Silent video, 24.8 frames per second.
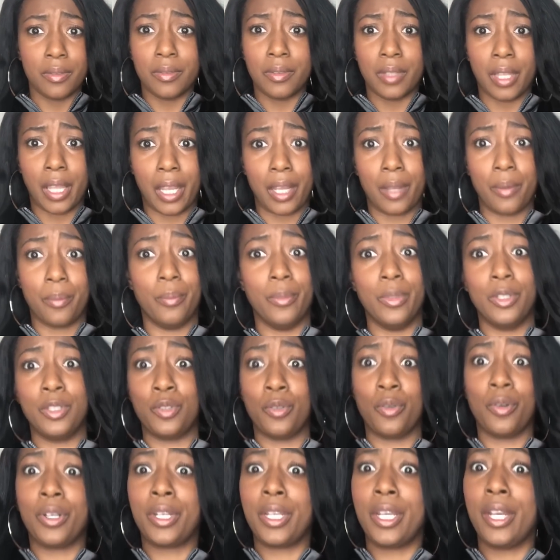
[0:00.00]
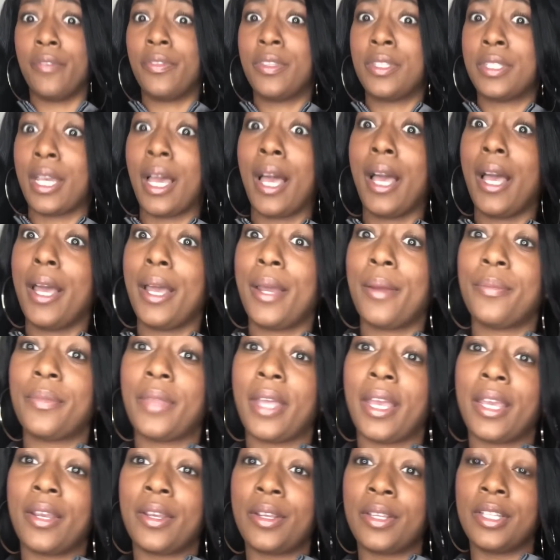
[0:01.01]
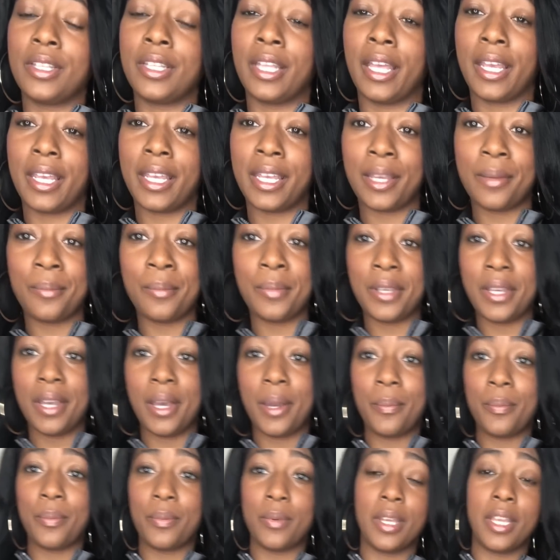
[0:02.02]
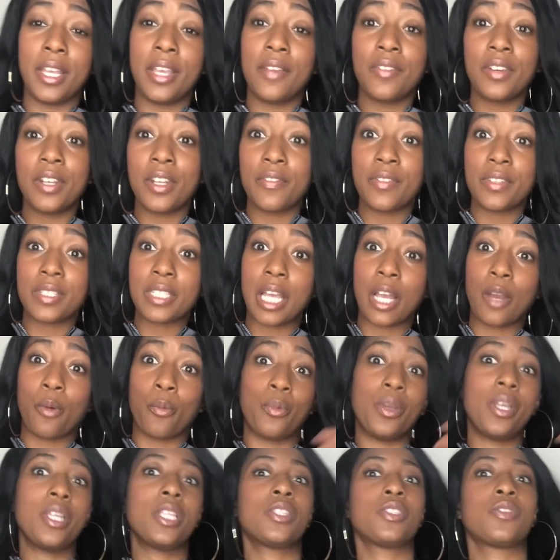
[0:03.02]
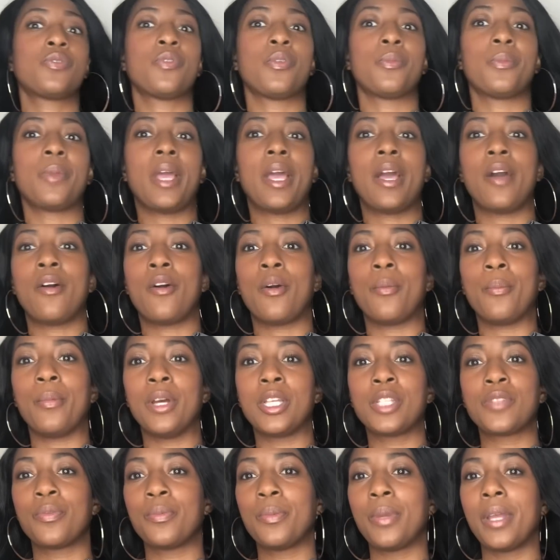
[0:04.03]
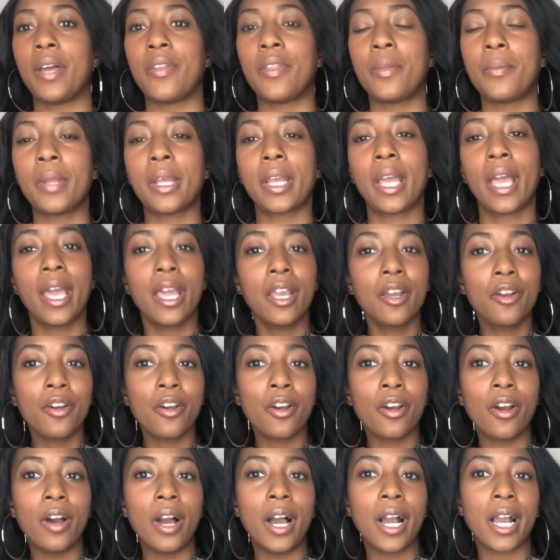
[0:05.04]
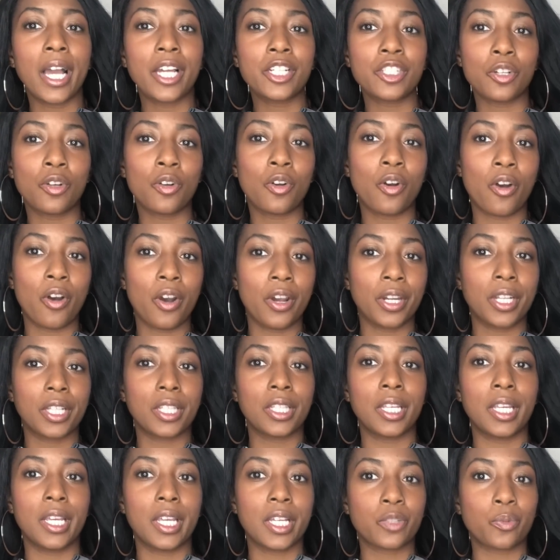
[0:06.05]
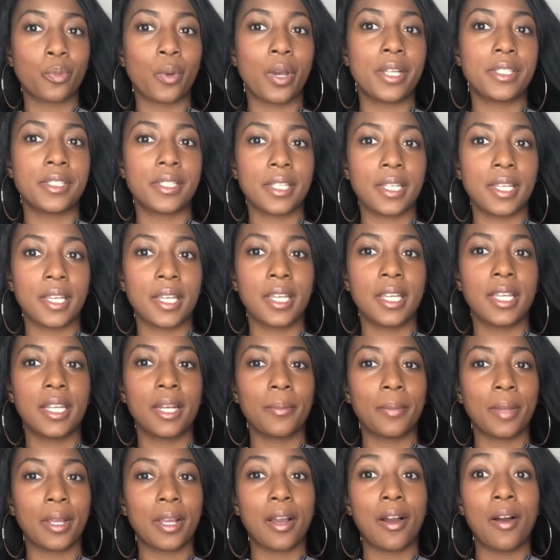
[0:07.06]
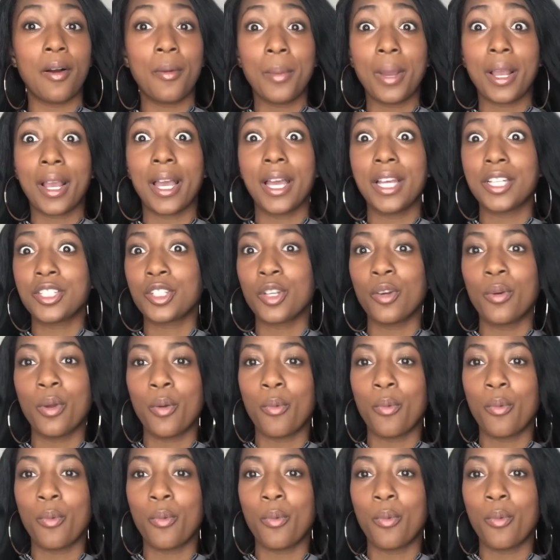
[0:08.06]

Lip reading: like majority of the time they hit me up, even if it's like weeks from now or months from now. They're like, hey girl, I got your card at the XYZ. And I'm like, oh my gosh, so